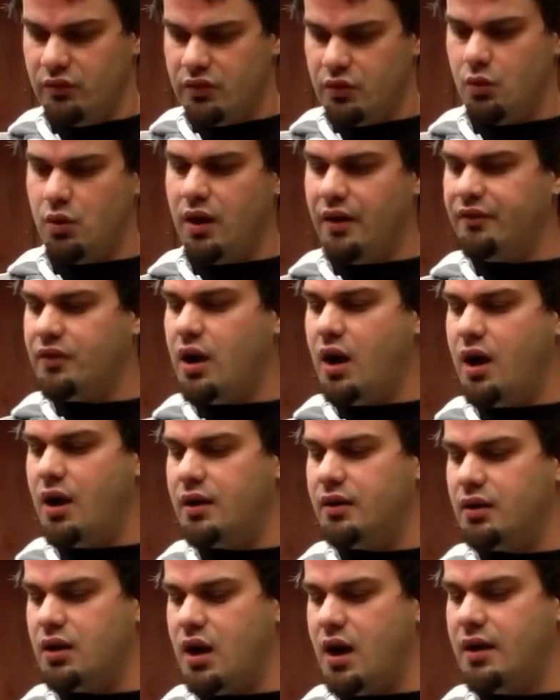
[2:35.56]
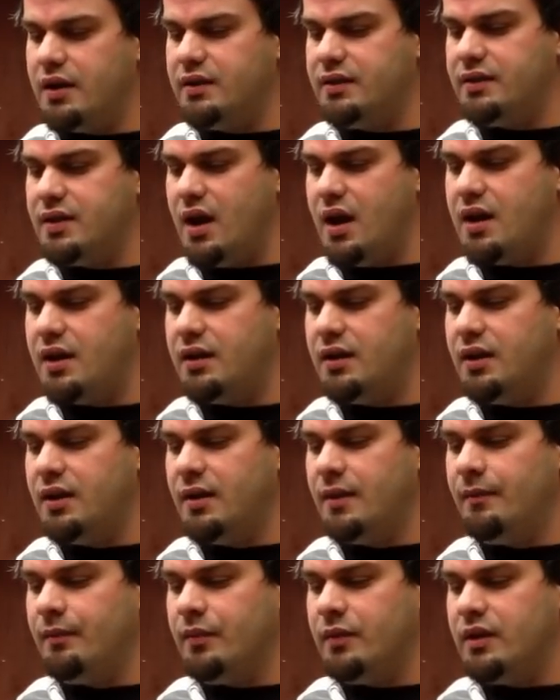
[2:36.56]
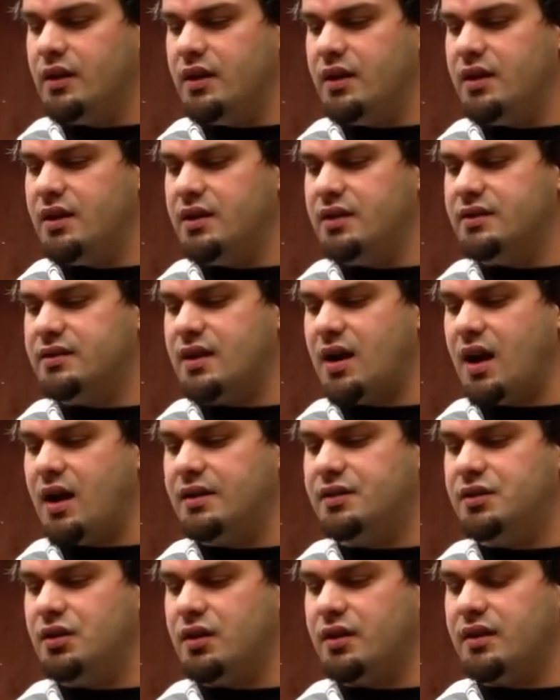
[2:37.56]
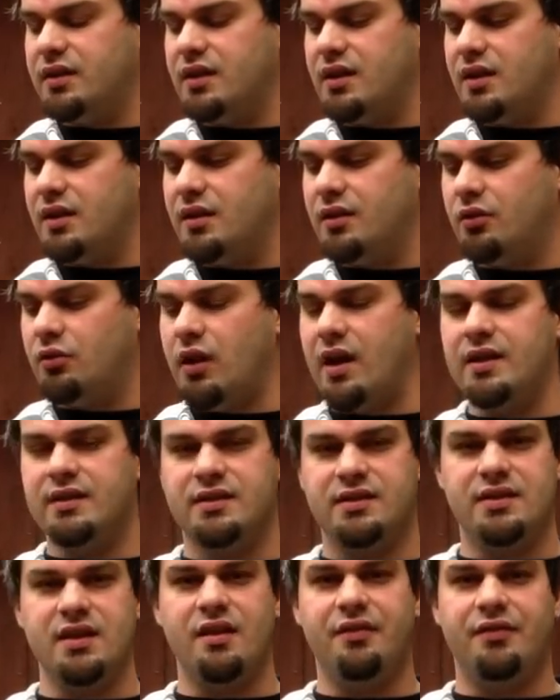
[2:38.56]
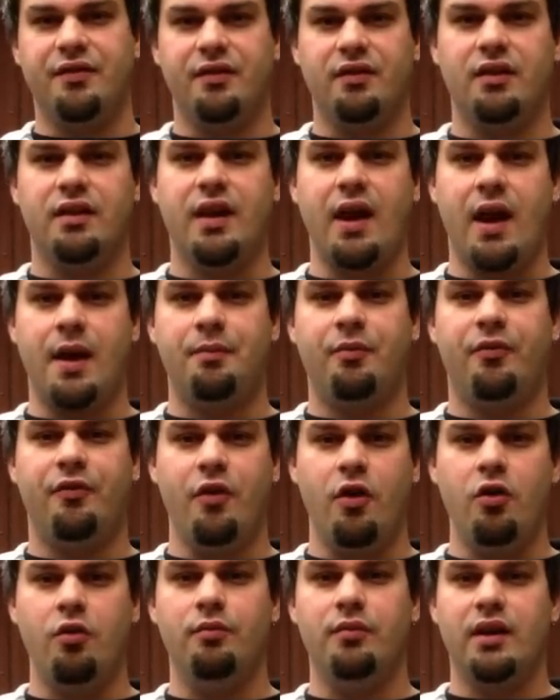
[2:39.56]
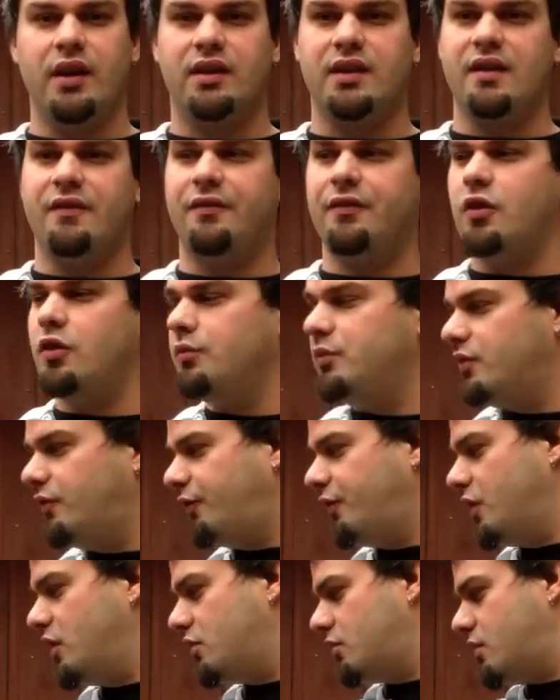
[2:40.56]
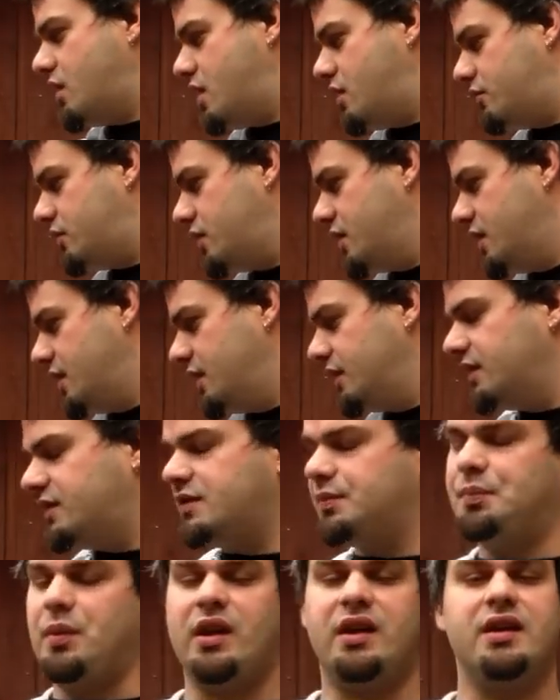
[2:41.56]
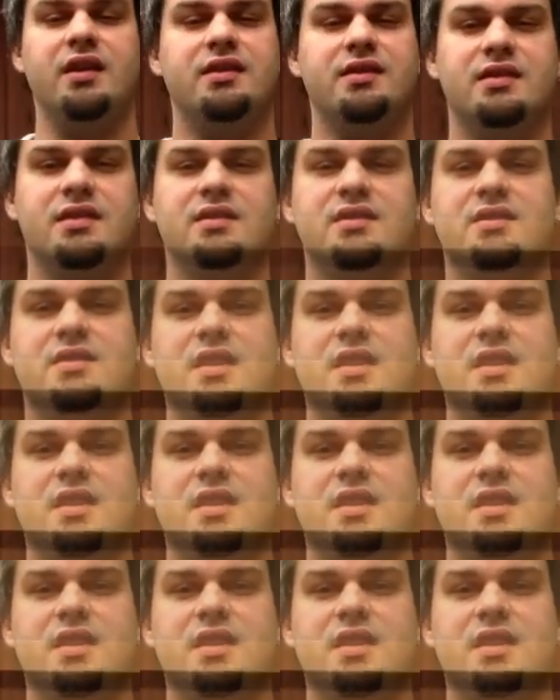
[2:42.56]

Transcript: So what I've gone and done is I took the Great Stuff gap foam, like that foam you fill around spigots and